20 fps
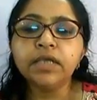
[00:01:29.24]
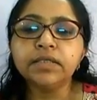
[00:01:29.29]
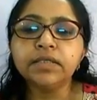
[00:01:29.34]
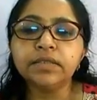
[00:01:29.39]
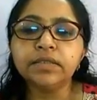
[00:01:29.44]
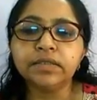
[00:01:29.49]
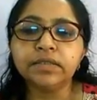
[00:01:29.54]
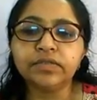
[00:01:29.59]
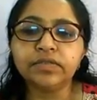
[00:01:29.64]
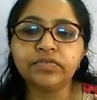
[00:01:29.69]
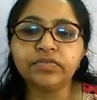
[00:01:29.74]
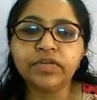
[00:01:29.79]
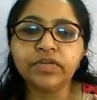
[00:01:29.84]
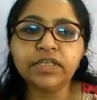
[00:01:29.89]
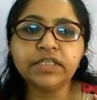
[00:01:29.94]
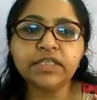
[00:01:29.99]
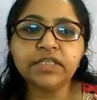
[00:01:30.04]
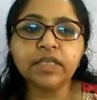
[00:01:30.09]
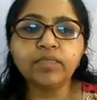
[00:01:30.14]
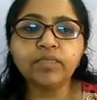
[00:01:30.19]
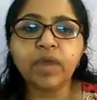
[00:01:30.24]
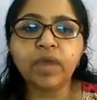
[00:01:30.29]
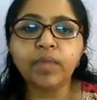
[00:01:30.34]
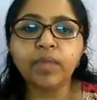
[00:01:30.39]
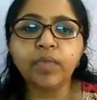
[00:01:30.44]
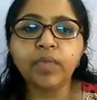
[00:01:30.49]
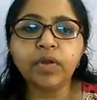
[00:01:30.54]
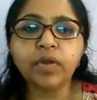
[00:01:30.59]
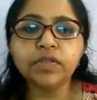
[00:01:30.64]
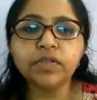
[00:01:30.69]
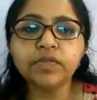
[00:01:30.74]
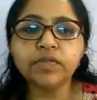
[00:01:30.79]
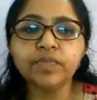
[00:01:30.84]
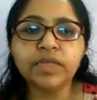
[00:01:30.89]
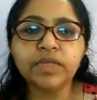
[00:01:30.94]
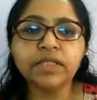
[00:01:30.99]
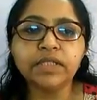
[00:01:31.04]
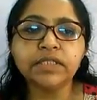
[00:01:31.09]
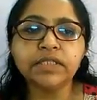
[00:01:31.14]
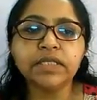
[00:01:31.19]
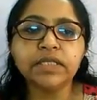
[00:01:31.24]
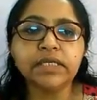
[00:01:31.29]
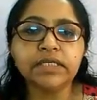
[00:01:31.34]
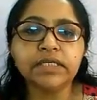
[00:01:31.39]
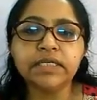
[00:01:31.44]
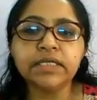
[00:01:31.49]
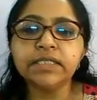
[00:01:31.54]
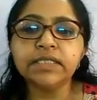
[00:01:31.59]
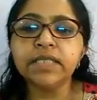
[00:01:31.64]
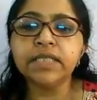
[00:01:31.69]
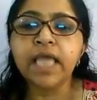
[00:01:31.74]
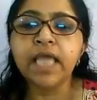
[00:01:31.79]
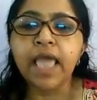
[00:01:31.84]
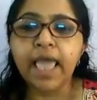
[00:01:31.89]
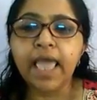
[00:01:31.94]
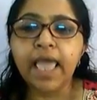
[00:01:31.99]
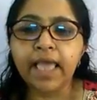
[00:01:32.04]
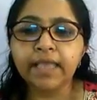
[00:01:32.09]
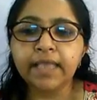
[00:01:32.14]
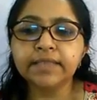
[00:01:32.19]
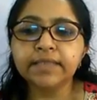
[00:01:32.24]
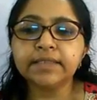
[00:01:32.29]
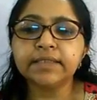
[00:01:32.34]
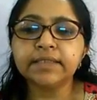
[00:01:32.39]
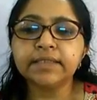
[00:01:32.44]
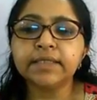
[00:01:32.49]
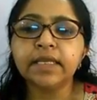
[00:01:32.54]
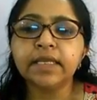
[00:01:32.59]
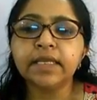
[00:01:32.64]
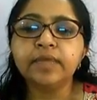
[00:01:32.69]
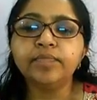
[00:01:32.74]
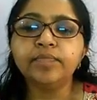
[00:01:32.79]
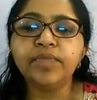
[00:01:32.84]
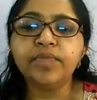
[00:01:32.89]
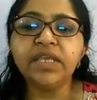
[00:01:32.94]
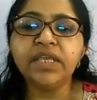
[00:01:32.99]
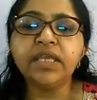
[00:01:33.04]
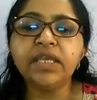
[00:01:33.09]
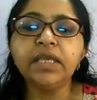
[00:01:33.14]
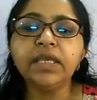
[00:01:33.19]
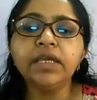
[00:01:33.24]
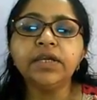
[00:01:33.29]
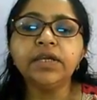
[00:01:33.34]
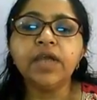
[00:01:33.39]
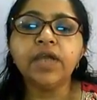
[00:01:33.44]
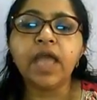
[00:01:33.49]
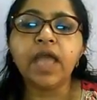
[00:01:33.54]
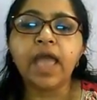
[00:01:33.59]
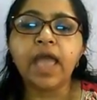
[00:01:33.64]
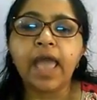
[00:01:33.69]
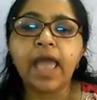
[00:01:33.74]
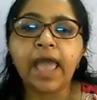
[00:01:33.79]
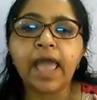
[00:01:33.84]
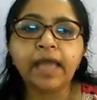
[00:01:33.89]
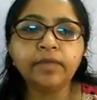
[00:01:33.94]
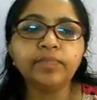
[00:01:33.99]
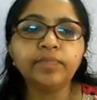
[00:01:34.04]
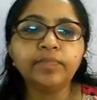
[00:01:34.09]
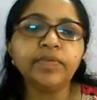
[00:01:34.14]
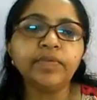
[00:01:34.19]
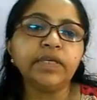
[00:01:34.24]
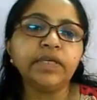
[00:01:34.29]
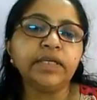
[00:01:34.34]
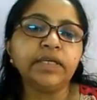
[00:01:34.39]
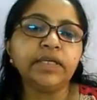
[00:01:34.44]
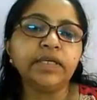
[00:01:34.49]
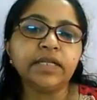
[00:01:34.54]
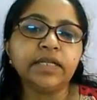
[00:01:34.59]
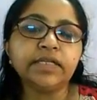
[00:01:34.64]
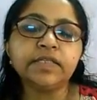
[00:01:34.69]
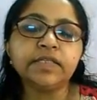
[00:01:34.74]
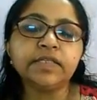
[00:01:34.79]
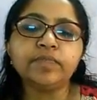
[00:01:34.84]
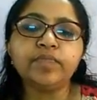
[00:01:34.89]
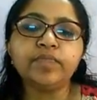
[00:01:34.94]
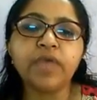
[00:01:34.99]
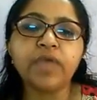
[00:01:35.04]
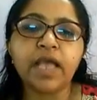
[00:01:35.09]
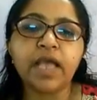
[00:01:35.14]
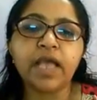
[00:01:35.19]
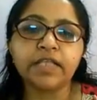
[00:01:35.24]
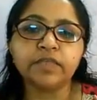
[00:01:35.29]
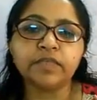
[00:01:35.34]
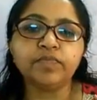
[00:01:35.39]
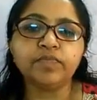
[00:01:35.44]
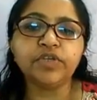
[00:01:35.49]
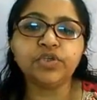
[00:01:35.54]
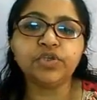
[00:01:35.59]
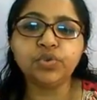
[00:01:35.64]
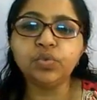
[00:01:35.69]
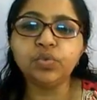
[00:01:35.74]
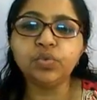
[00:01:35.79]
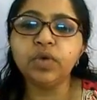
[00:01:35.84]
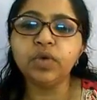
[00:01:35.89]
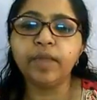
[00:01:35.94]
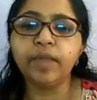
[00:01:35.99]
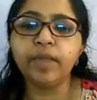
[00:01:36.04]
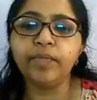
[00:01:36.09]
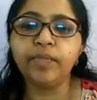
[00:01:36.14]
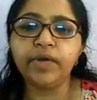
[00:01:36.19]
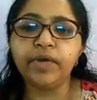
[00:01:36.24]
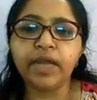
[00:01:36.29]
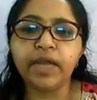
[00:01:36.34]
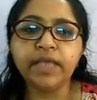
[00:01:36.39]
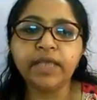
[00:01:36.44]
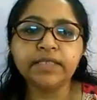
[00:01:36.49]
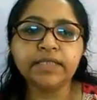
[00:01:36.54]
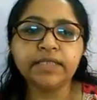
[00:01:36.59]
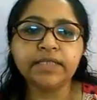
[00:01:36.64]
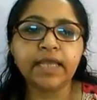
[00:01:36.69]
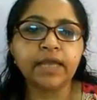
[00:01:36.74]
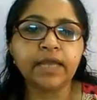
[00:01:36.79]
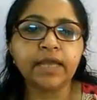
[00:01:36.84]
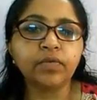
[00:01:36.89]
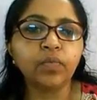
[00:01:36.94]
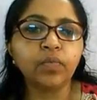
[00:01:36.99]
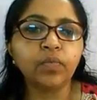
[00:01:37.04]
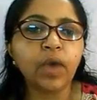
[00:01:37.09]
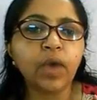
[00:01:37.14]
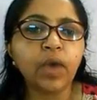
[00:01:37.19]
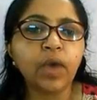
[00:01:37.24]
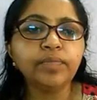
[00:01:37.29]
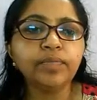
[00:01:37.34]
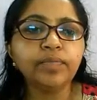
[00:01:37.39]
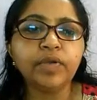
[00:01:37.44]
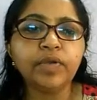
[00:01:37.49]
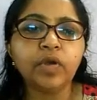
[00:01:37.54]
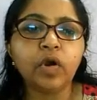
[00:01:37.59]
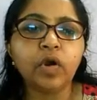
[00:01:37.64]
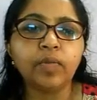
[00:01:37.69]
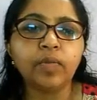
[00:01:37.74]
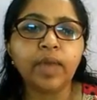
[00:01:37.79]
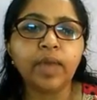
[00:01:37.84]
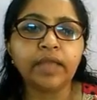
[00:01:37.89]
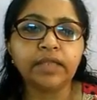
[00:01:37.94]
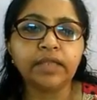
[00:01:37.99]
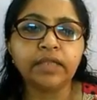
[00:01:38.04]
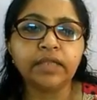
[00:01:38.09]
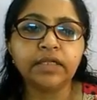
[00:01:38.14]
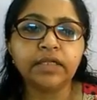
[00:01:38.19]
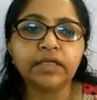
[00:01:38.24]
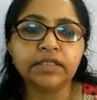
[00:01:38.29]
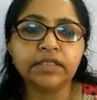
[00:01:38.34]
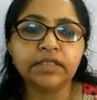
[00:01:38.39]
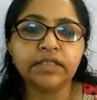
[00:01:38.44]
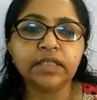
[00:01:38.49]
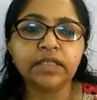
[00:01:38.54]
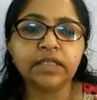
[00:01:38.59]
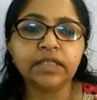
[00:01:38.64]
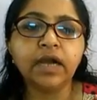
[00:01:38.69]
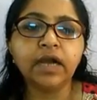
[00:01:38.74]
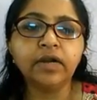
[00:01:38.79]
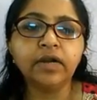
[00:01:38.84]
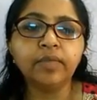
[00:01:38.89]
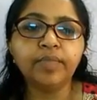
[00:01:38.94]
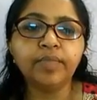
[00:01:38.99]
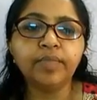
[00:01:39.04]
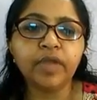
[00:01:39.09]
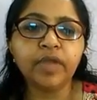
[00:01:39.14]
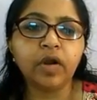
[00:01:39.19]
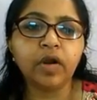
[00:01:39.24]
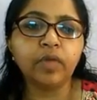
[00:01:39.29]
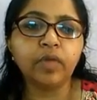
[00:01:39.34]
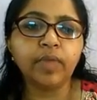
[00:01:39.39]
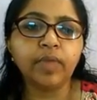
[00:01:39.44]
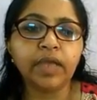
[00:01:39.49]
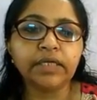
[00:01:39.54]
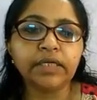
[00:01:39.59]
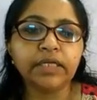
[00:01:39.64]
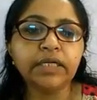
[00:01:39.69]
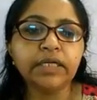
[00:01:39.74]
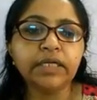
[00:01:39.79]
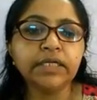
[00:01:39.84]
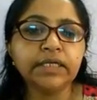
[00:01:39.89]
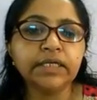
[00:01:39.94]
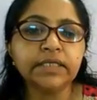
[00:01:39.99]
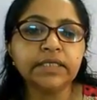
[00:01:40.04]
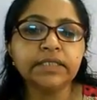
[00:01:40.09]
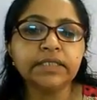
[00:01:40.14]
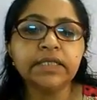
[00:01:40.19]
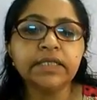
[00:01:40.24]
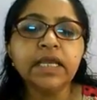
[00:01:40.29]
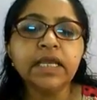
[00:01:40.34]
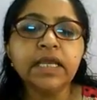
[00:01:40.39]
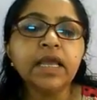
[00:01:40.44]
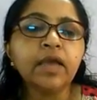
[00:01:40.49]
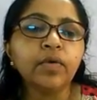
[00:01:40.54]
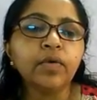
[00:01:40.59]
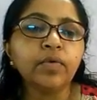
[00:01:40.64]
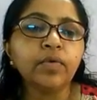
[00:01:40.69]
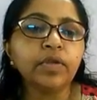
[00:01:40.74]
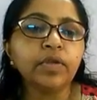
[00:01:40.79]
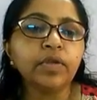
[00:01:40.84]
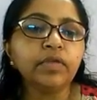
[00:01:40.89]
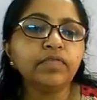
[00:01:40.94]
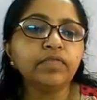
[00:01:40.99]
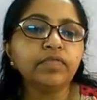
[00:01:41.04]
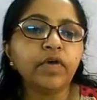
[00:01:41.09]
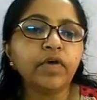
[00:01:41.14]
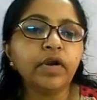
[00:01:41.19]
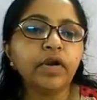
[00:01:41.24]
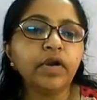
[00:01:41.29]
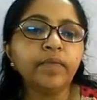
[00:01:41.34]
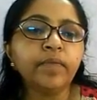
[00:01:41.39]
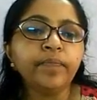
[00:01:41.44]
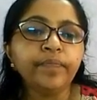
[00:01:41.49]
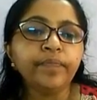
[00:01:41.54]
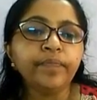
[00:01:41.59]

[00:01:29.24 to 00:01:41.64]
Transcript: So 3 sigma bonds means it is S, P and P, that is sp2 hybridized, and 1 p orbital, that is third p orbital, is going for